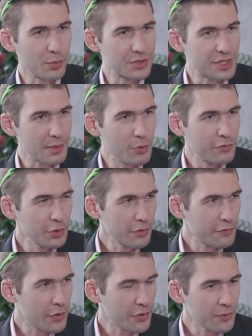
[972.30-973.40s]
Once they move a little
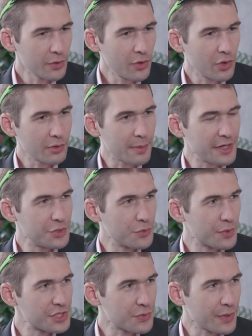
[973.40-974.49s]
farther along, they might do
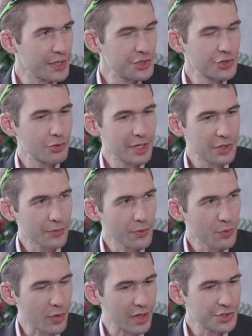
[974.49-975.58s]
restoration or make their
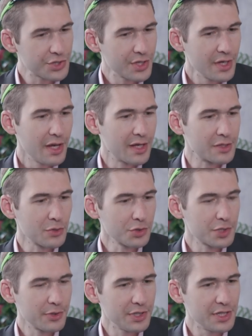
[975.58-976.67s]
own watch. And then mm.
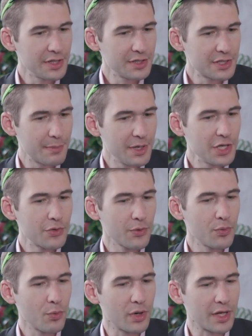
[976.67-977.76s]
ultimately, to make your
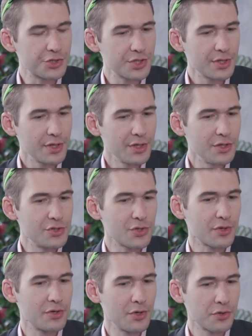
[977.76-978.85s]
own watch, you
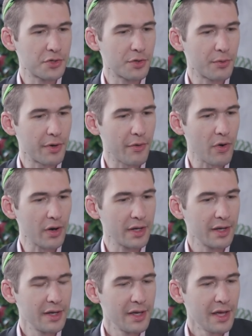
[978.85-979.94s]
start another career arc.
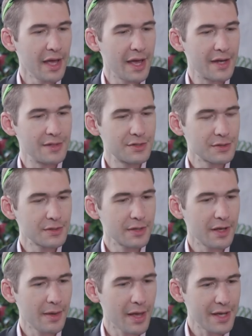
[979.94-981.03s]
And
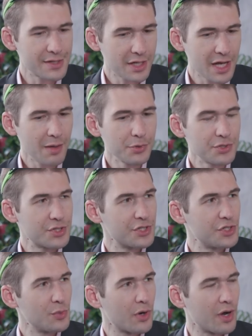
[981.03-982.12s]
as accomplished as
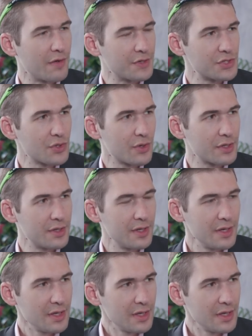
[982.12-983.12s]
you are, having started